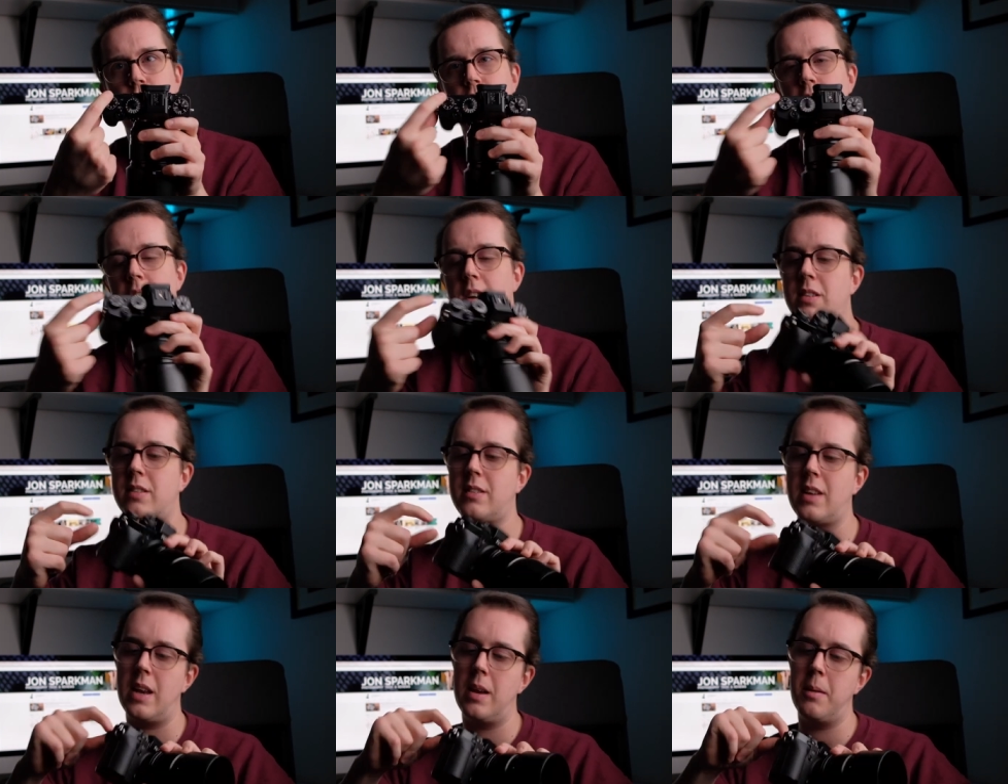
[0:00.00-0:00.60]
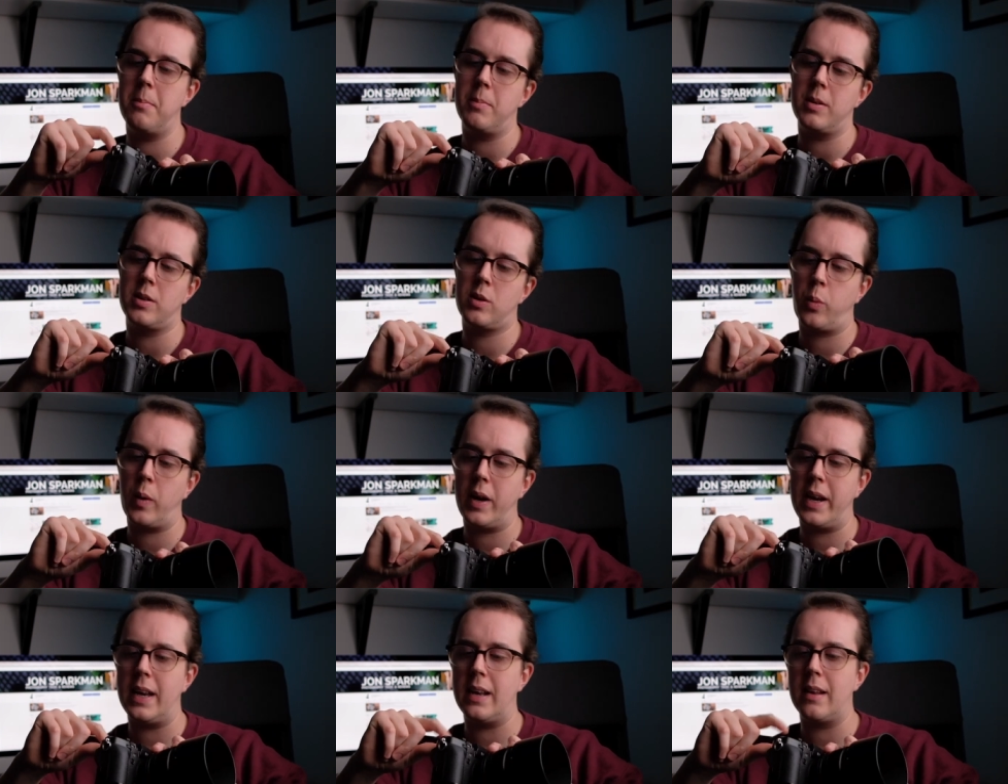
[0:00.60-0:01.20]
just in
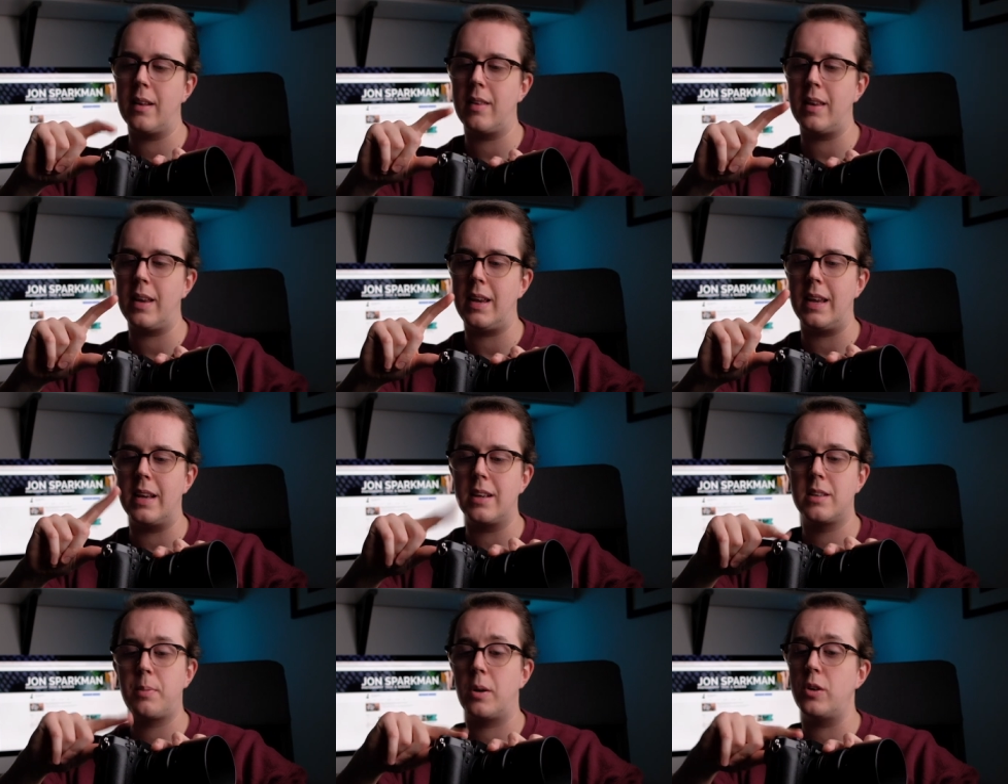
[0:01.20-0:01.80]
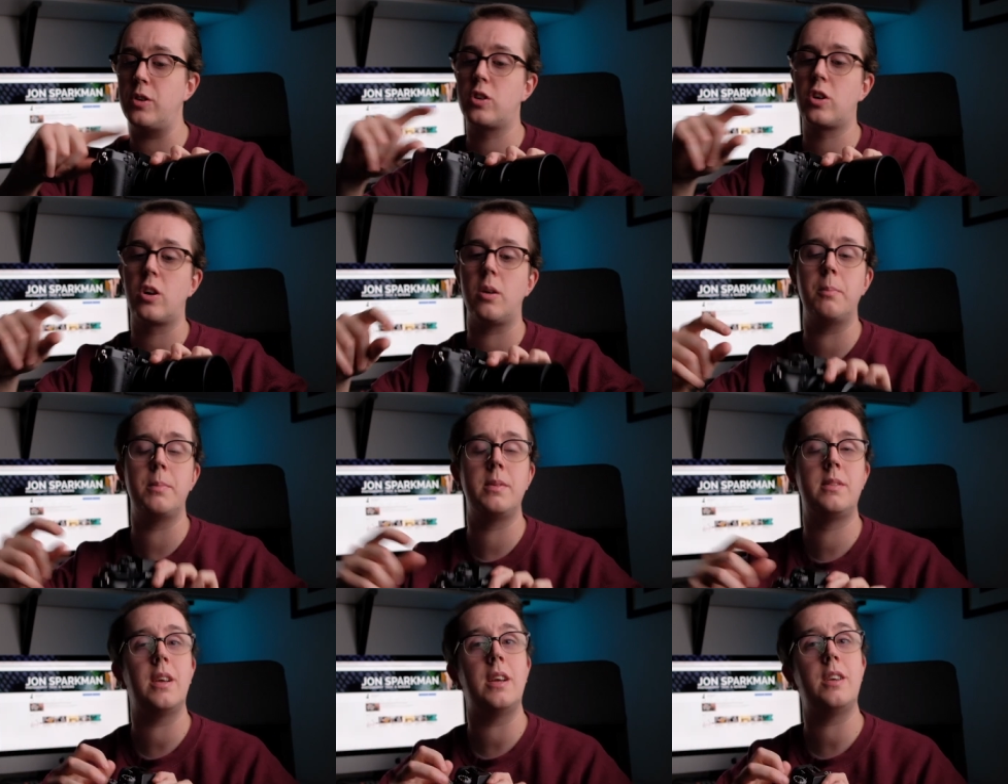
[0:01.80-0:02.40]
between the exposure
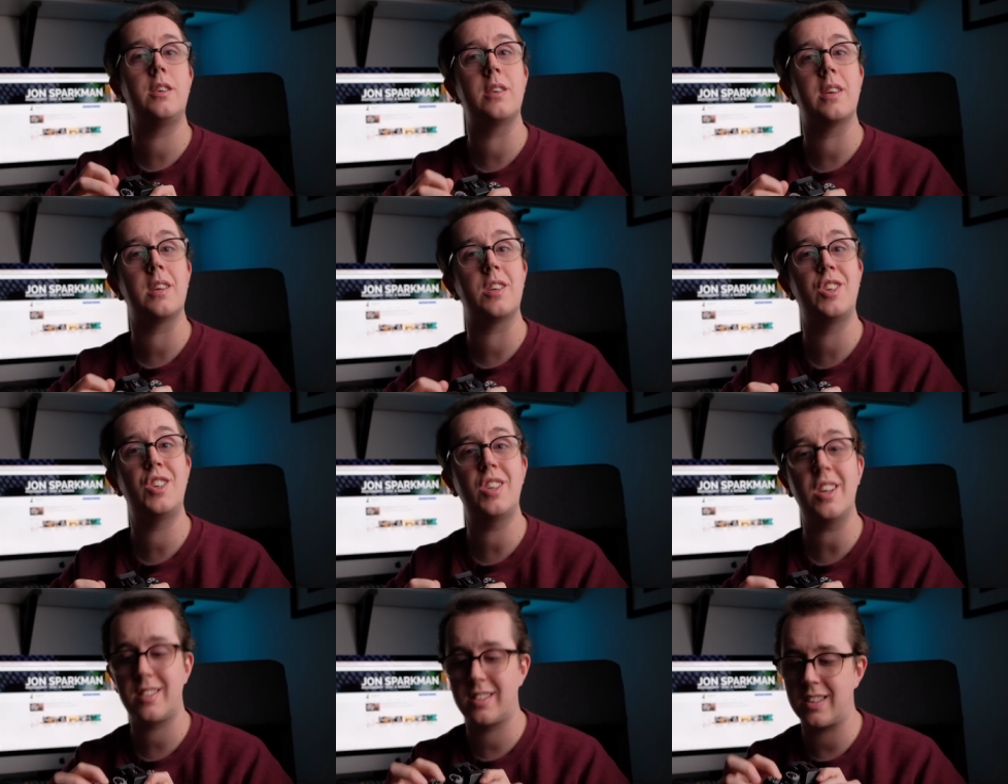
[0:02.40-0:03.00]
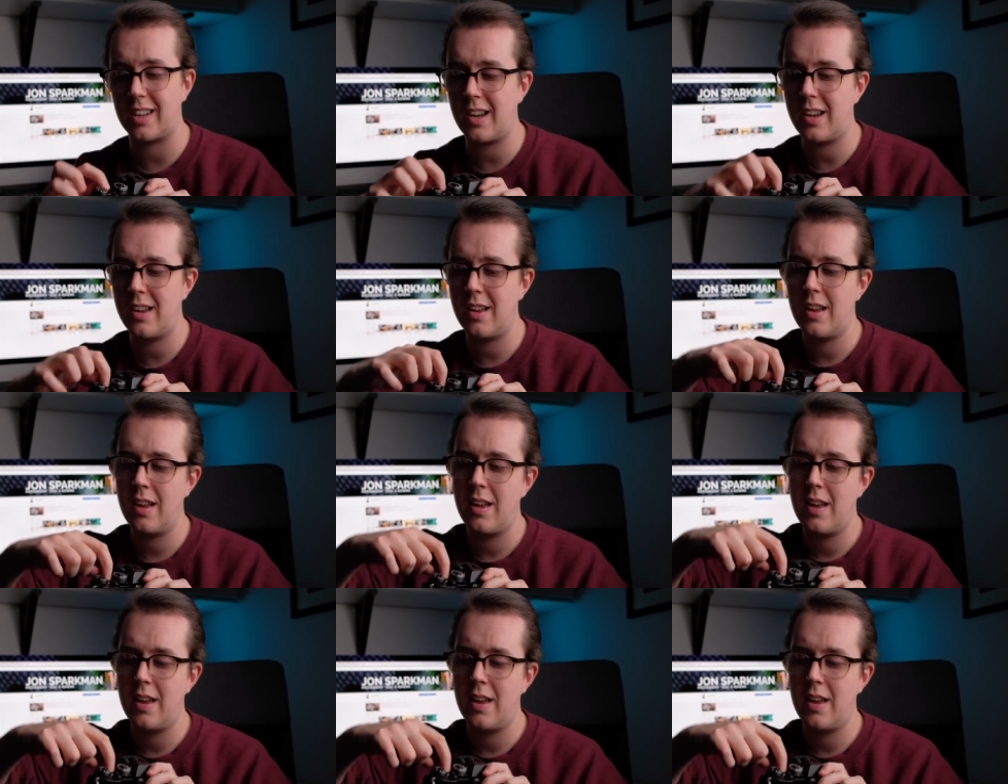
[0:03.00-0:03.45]
compensation and shutter